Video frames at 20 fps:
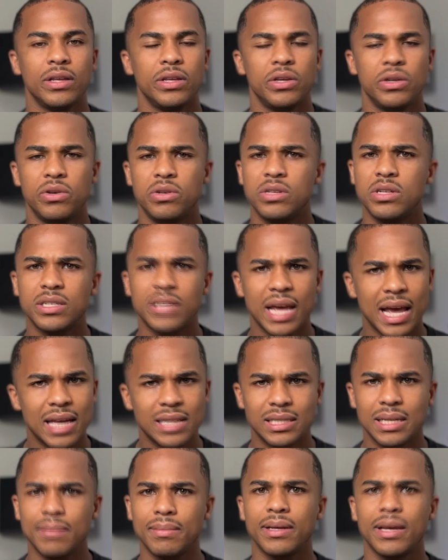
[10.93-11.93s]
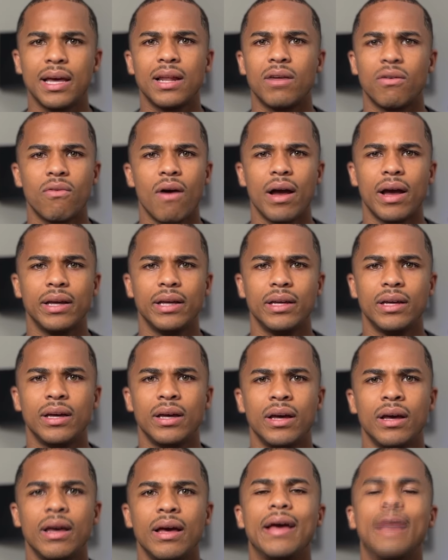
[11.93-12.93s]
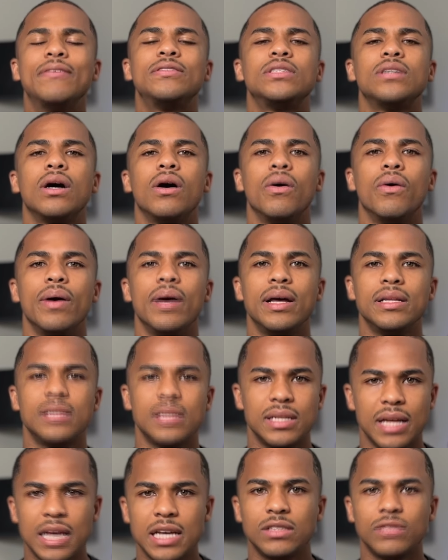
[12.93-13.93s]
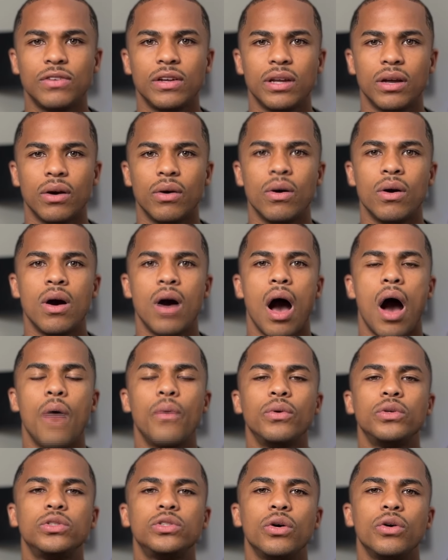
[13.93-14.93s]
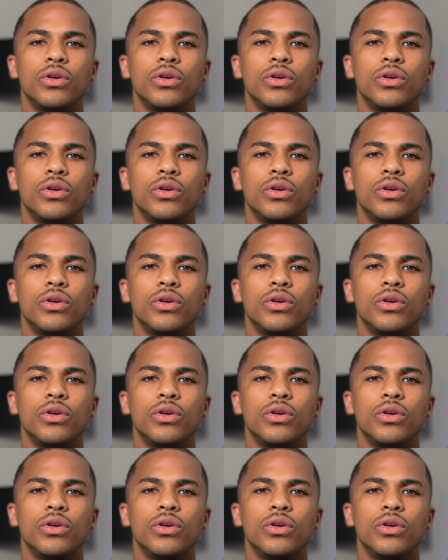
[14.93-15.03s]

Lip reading: you just can't seem to get it right. If so, in today's video, I will show